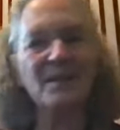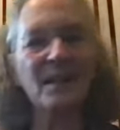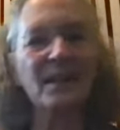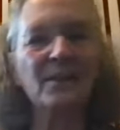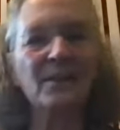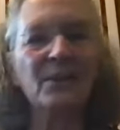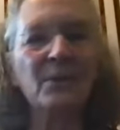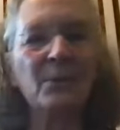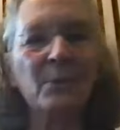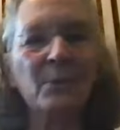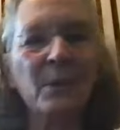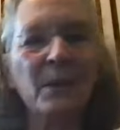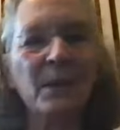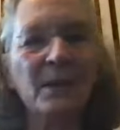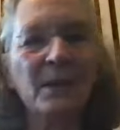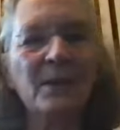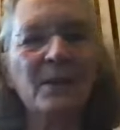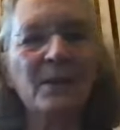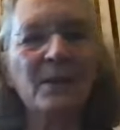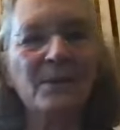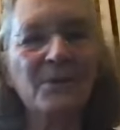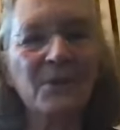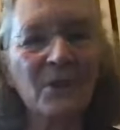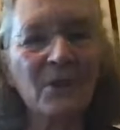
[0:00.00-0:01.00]
down the rain
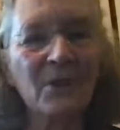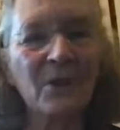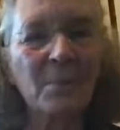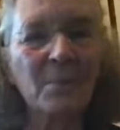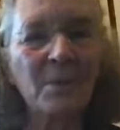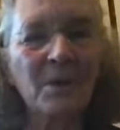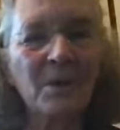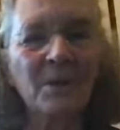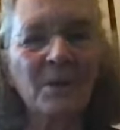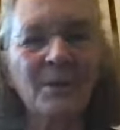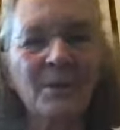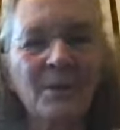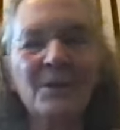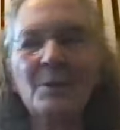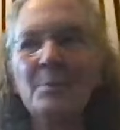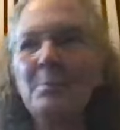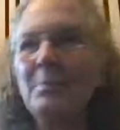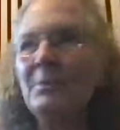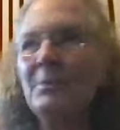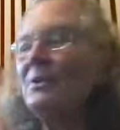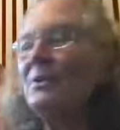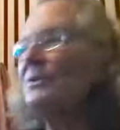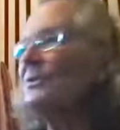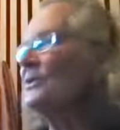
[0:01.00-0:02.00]
of Dharma. The
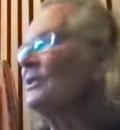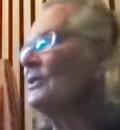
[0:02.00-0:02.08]
Buddha is